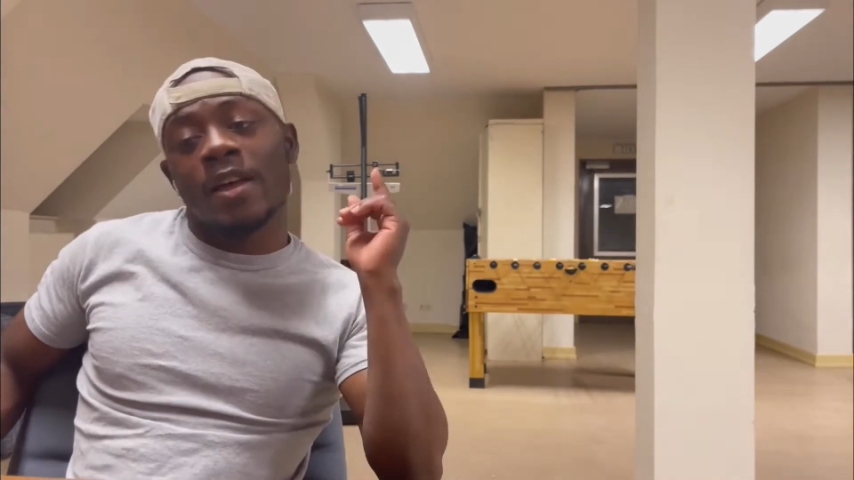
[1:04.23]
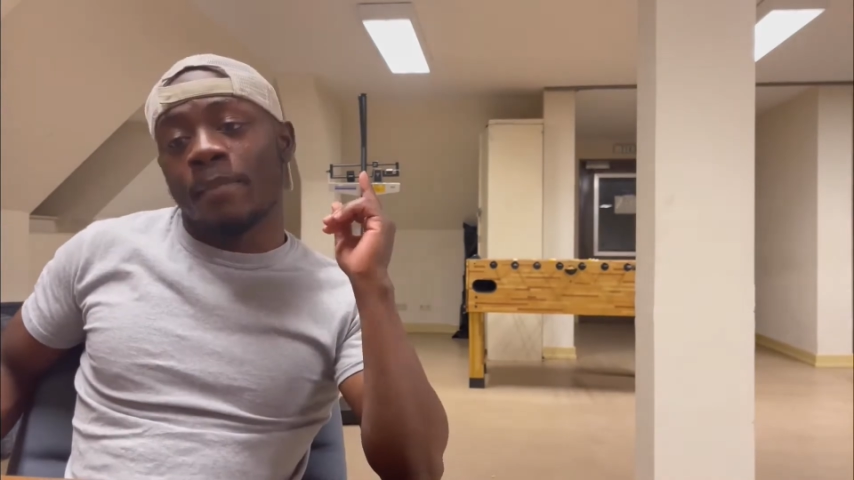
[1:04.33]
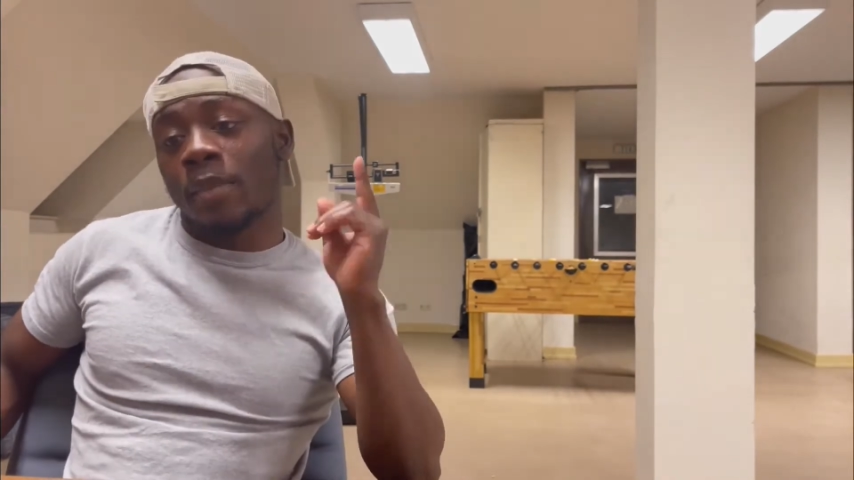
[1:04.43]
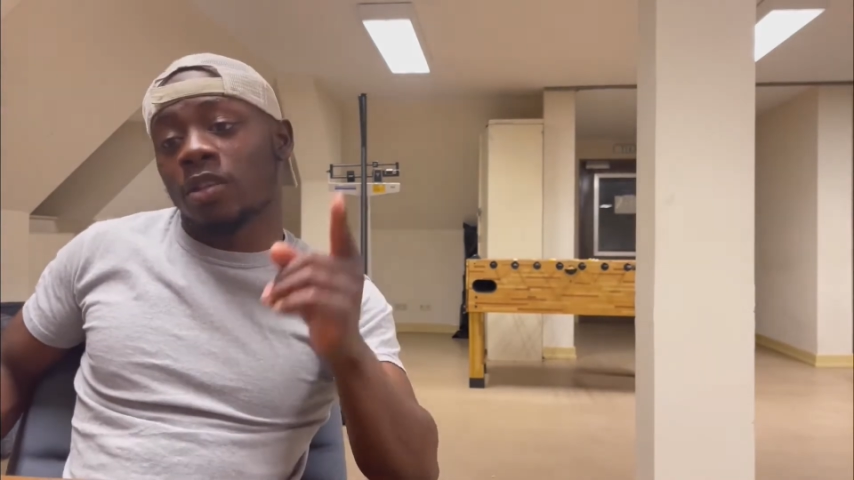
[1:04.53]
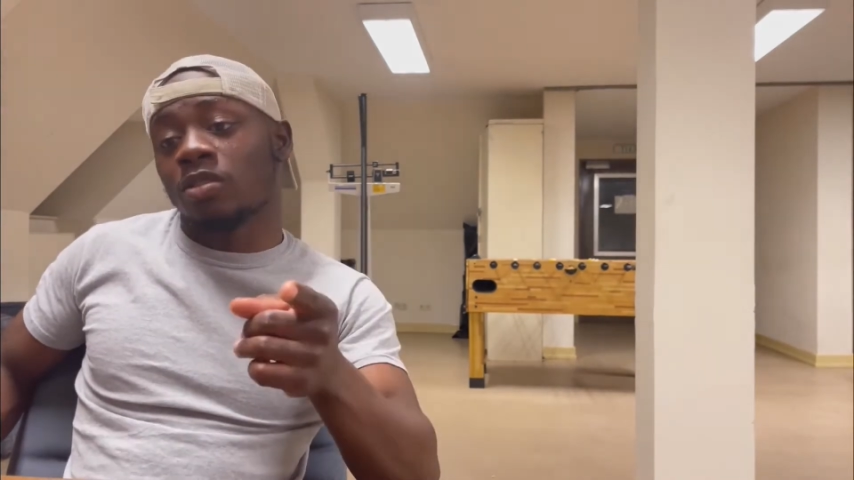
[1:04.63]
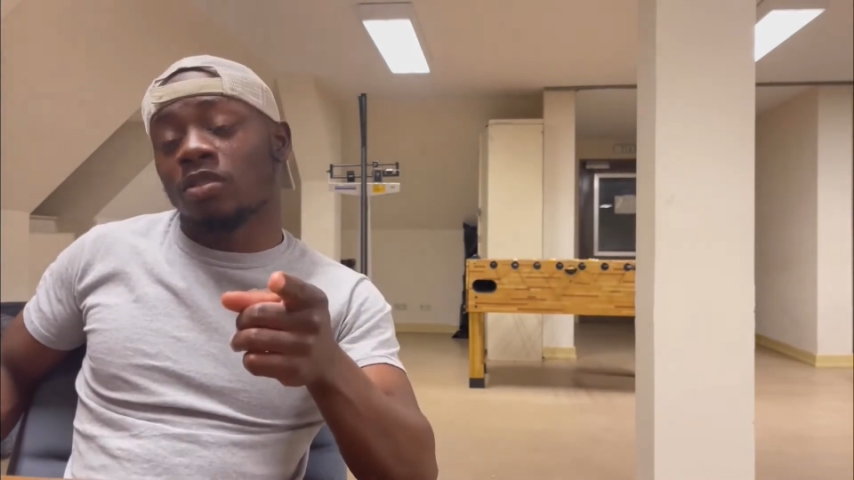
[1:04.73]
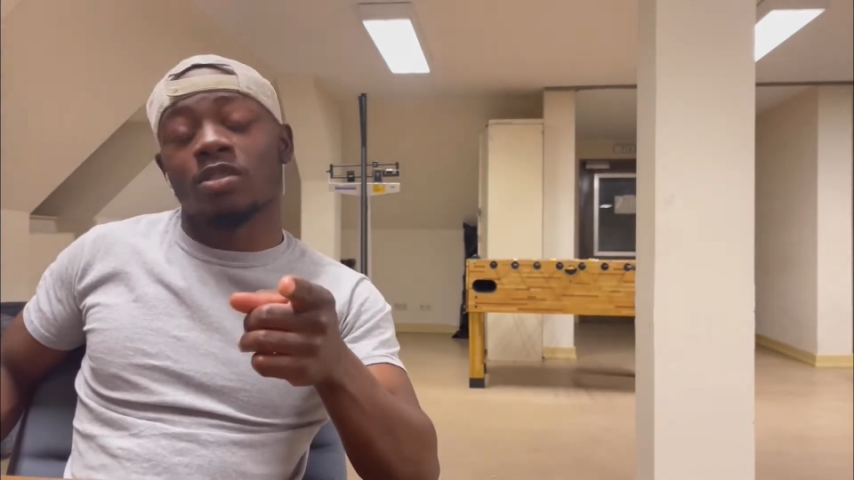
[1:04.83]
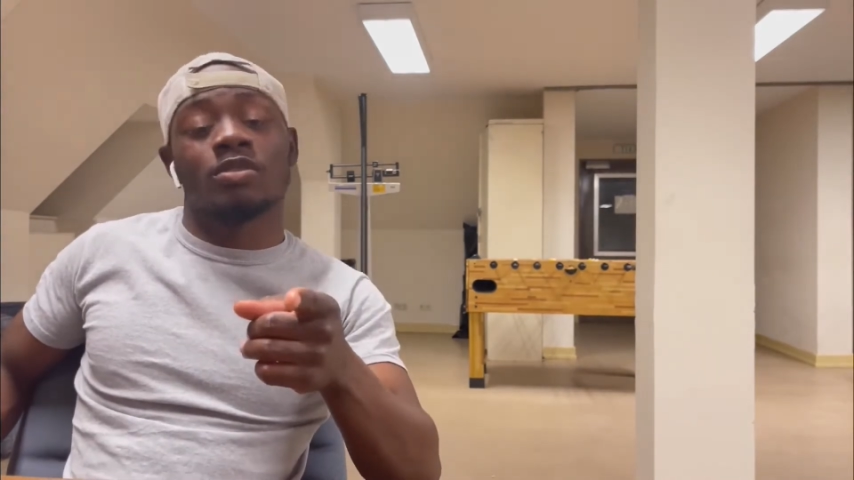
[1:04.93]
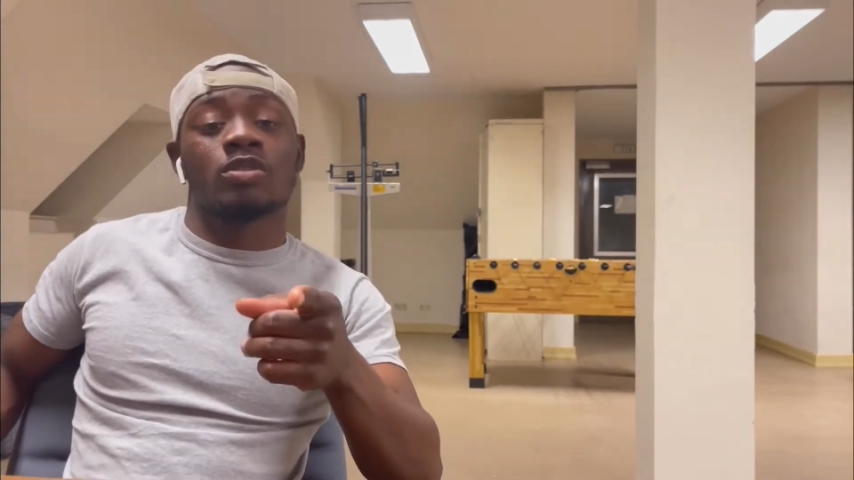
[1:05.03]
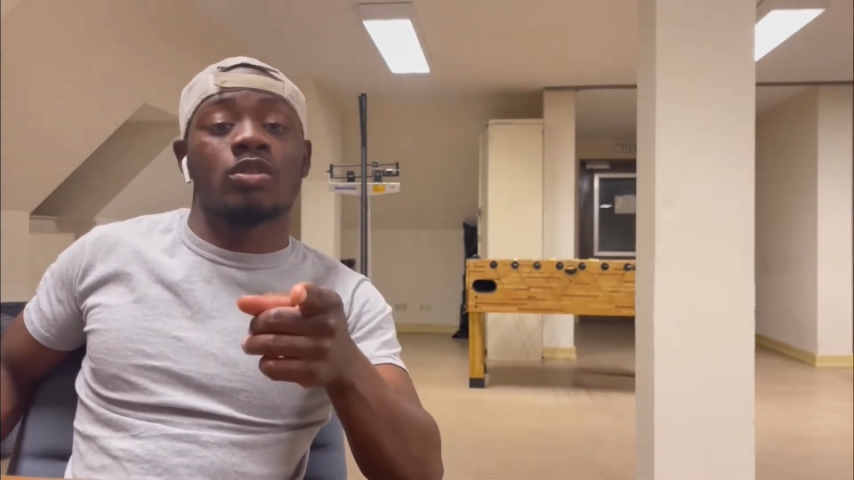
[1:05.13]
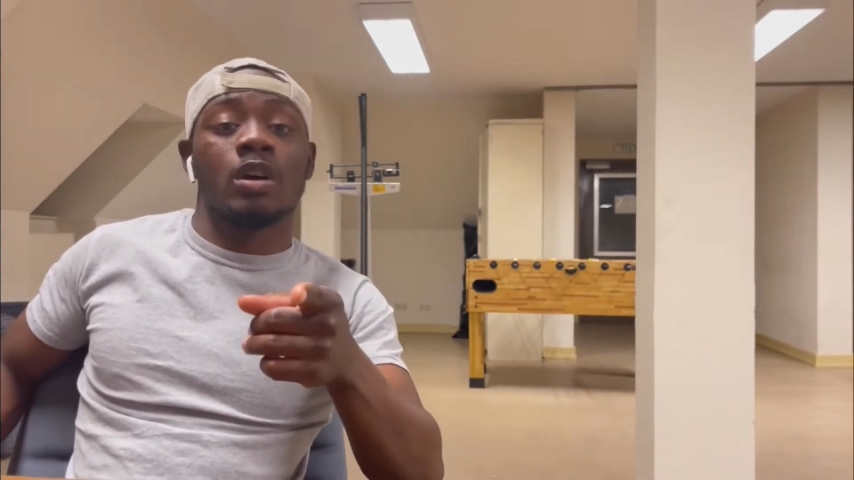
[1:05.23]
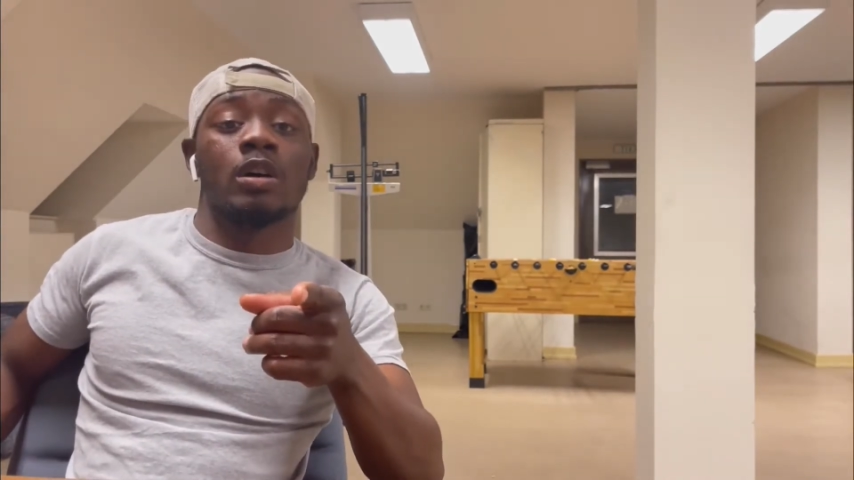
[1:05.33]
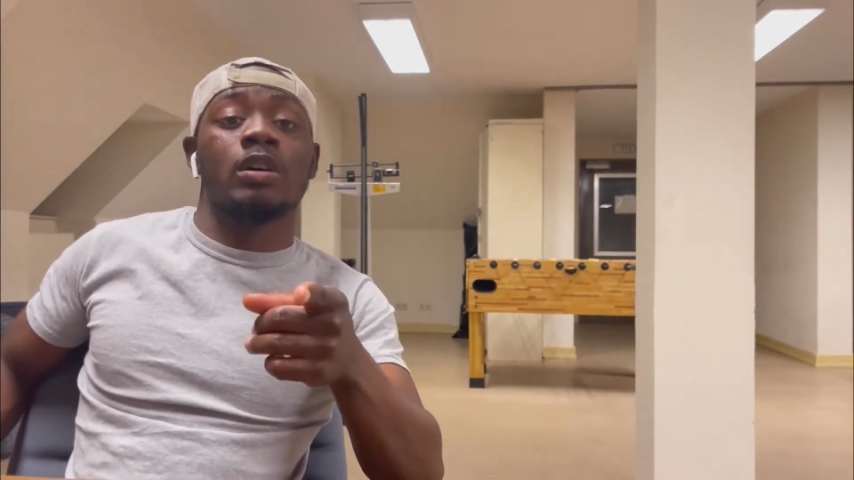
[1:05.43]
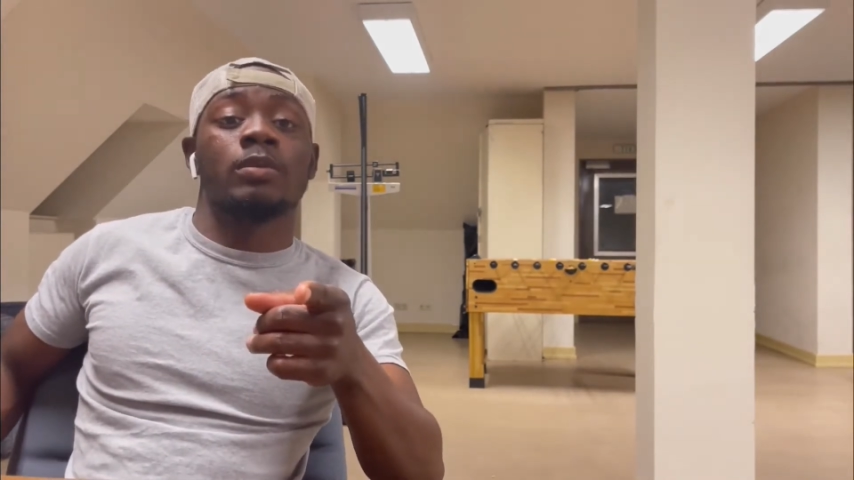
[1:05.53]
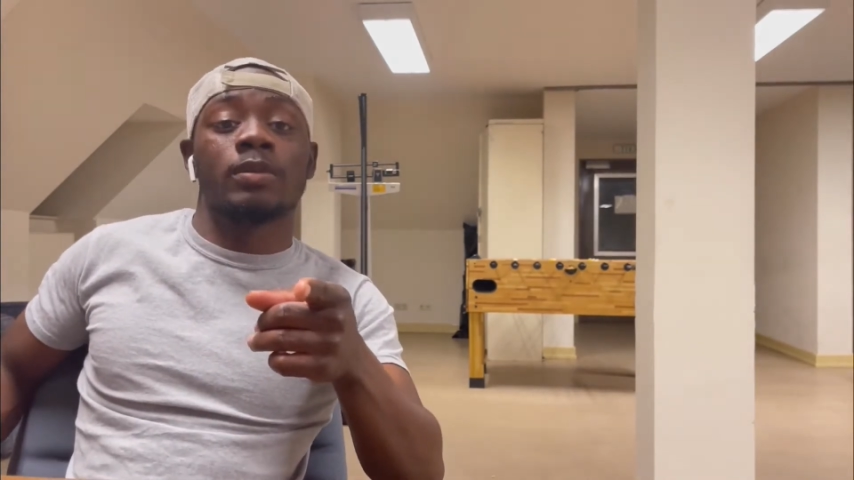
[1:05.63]
Make sure to
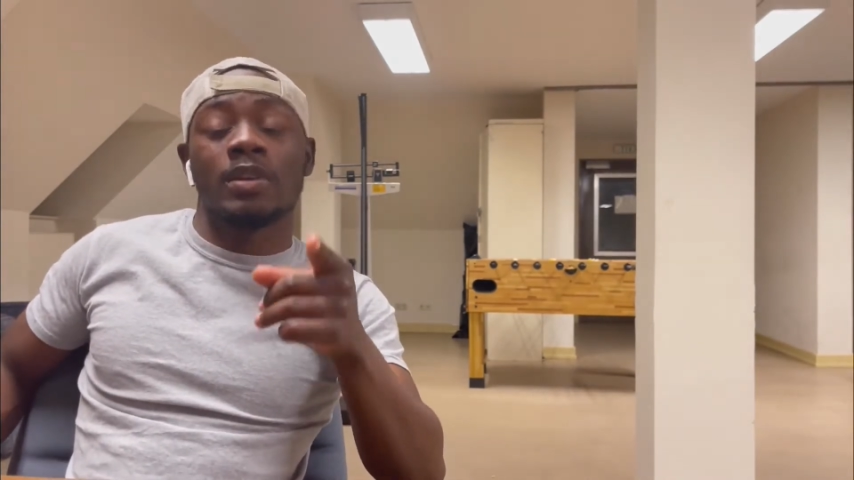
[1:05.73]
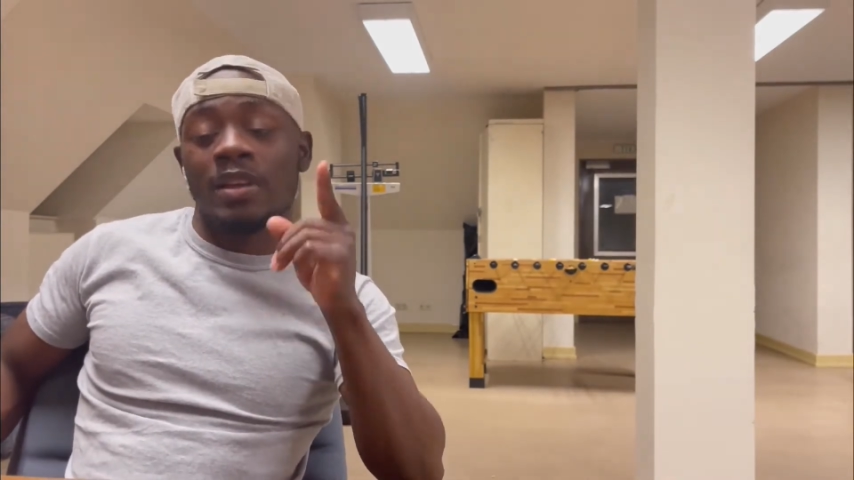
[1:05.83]
subscribe.